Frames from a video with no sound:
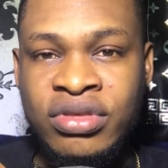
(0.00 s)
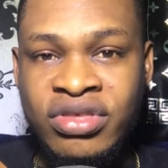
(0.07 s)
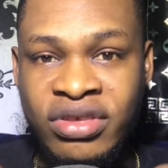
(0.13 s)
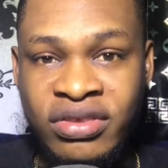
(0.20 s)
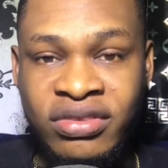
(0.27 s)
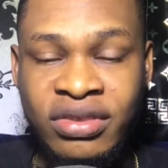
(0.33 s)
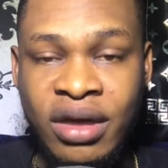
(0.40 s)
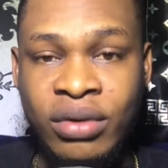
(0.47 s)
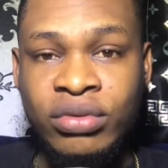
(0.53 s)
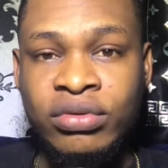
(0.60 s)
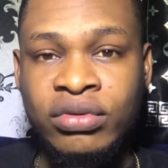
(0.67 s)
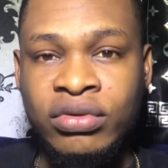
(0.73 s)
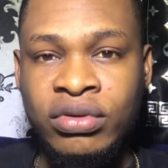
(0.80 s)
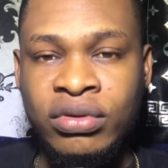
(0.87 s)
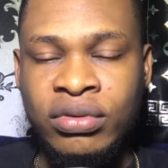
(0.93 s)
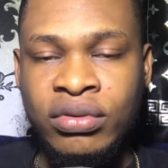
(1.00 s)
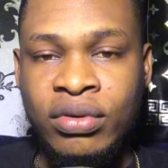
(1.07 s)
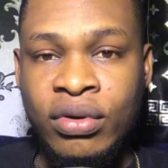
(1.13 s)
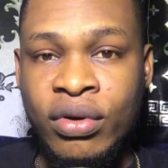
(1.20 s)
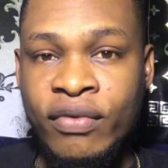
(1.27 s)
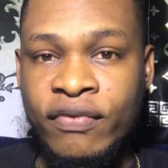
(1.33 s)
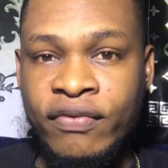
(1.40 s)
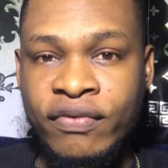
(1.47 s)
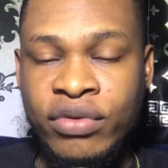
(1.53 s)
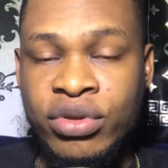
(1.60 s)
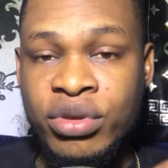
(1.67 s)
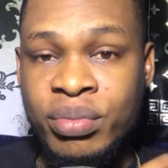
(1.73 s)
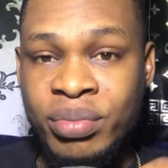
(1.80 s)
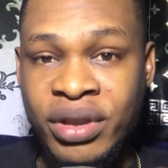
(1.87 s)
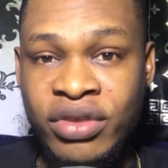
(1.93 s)
chased out of
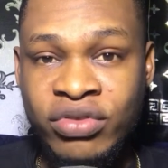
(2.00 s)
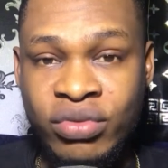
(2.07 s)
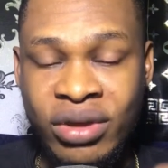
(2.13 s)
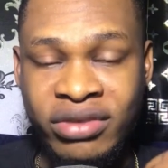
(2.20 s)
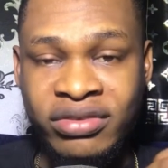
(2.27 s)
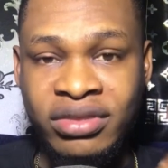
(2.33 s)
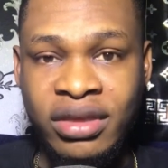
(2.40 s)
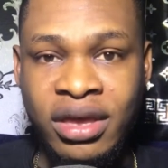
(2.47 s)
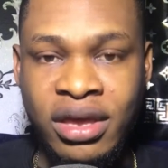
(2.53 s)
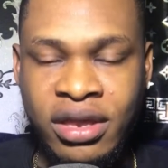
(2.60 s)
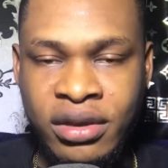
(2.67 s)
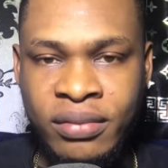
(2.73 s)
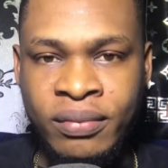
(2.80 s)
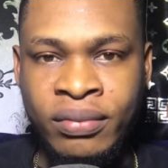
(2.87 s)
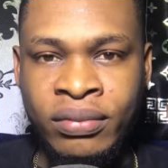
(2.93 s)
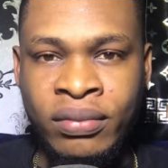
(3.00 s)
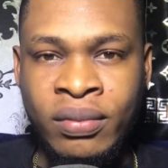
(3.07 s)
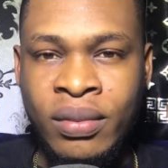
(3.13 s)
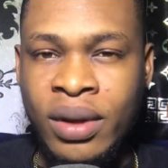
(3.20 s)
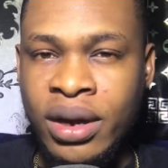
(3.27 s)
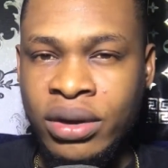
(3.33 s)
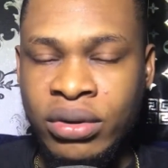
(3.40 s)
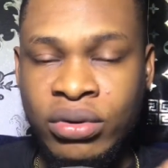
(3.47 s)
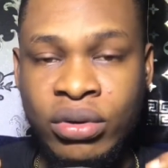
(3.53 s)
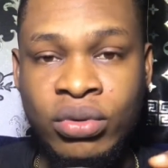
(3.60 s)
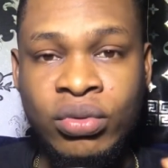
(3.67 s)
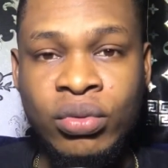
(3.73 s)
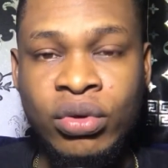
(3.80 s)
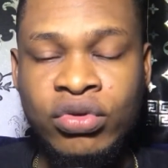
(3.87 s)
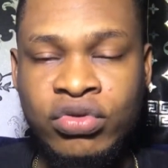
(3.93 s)
the place you are staying, and you don't
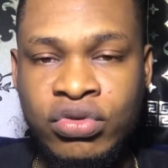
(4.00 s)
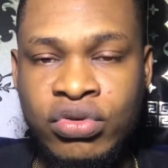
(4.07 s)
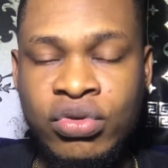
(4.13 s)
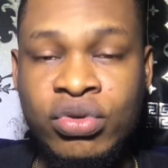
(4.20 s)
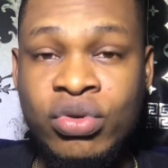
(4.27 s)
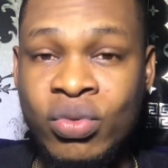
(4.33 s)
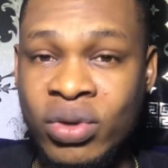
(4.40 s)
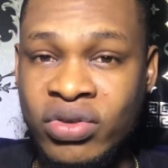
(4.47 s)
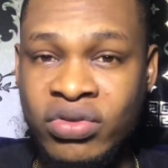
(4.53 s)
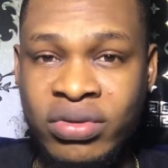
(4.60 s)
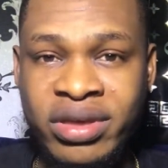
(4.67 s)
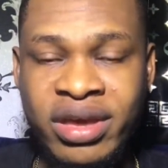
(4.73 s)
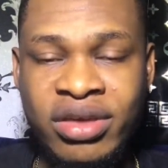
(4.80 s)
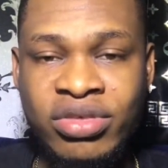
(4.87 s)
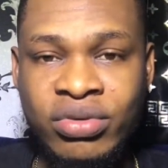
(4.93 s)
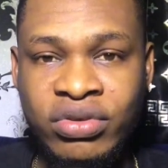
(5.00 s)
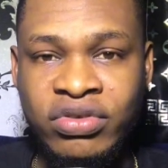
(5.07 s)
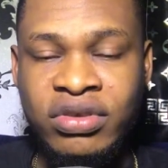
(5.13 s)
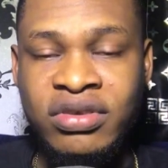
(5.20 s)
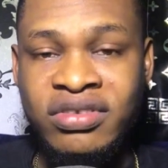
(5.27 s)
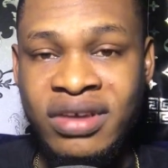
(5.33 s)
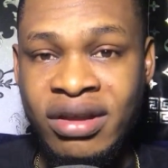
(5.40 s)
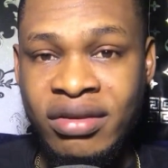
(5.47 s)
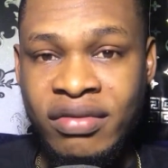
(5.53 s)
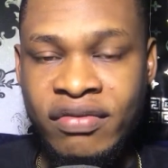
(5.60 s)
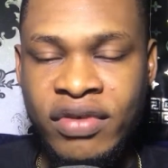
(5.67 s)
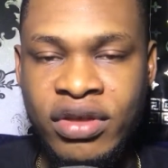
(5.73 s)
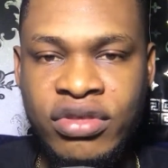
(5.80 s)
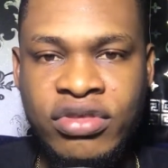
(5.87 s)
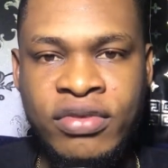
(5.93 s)
know what to do. You want to get justice and
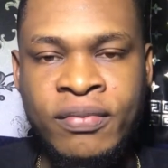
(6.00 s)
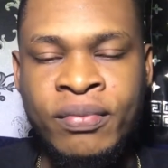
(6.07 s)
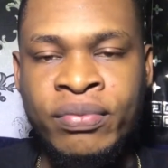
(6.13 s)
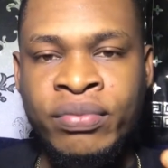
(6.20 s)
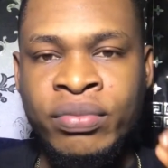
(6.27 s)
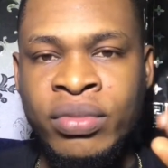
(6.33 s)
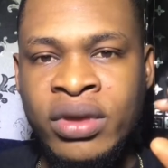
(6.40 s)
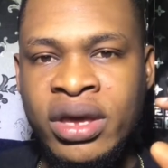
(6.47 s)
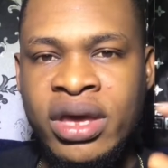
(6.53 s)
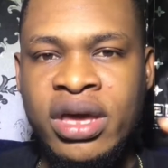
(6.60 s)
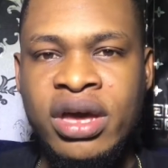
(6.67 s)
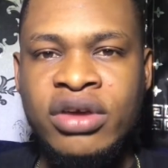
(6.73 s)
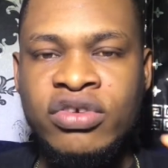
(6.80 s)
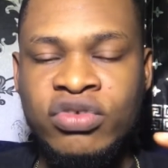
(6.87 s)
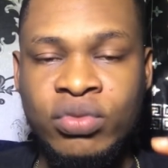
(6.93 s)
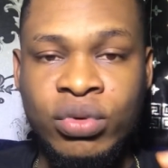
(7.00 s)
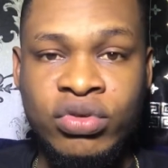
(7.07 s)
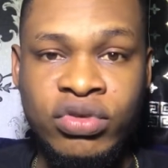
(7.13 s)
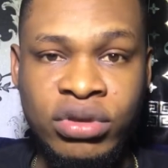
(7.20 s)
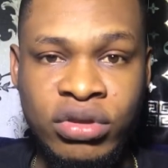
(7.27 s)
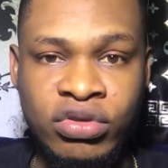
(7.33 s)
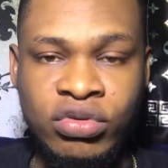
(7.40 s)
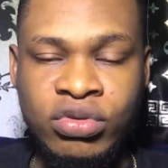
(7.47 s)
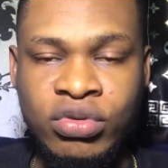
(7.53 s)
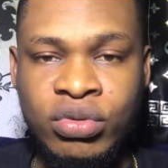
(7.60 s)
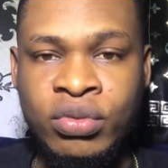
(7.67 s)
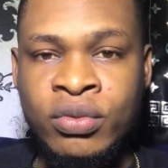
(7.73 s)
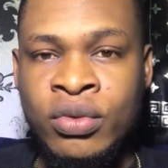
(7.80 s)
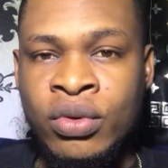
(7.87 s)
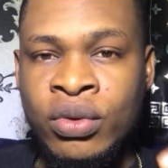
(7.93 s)
revenge. Here is what you need to
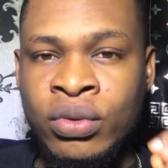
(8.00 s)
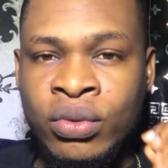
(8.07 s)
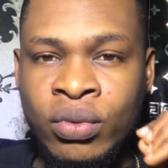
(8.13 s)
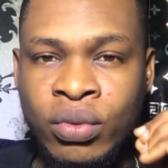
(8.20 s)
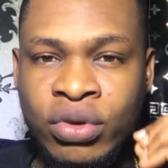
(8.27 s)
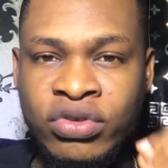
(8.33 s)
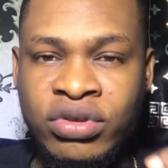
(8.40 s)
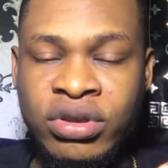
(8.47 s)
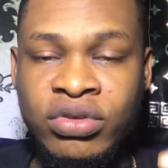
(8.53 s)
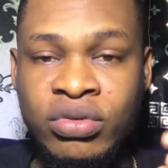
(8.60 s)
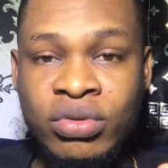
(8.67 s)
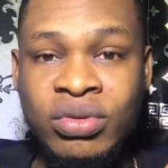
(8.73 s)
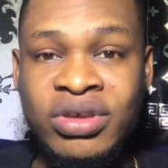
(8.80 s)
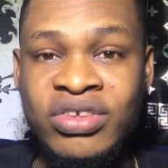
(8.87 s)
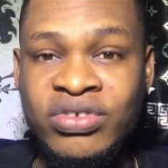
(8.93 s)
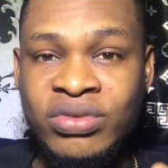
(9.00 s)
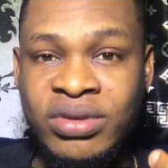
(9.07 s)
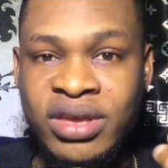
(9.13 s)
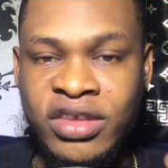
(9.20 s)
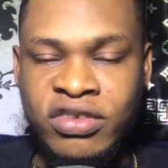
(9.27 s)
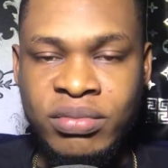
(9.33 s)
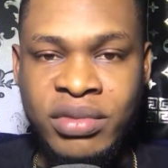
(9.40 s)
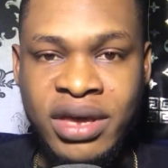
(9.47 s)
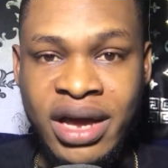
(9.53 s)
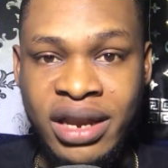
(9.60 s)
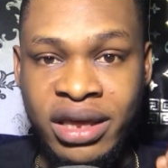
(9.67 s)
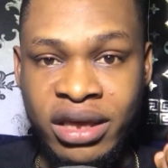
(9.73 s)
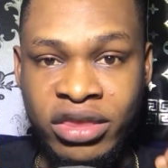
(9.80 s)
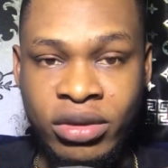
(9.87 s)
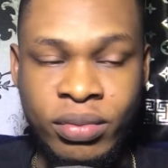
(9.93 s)
do. What you need to do is to get me
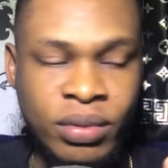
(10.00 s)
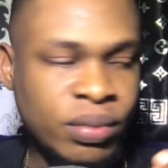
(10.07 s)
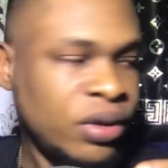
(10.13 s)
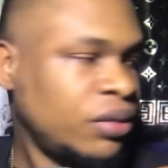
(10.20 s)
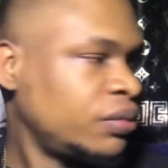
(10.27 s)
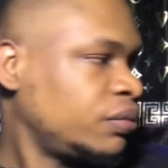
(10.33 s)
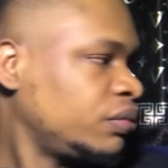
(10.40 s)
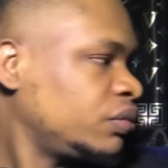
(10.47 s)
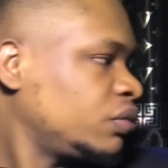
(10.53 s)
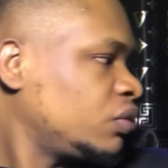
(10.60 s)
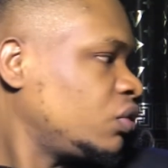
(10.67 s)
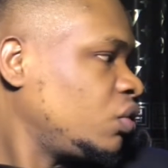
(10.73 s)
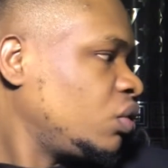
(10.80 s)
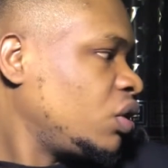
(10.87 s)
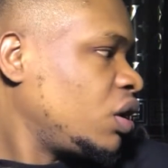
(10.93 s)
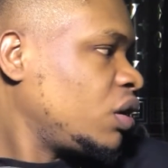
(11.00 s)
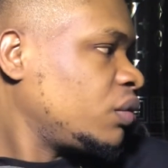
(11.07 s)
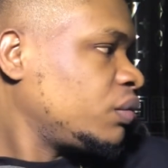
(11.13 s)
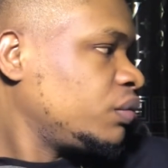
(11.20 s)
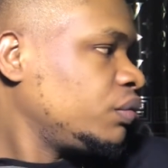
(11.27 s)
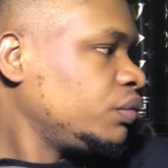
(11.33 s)
alligator pepper. Okay,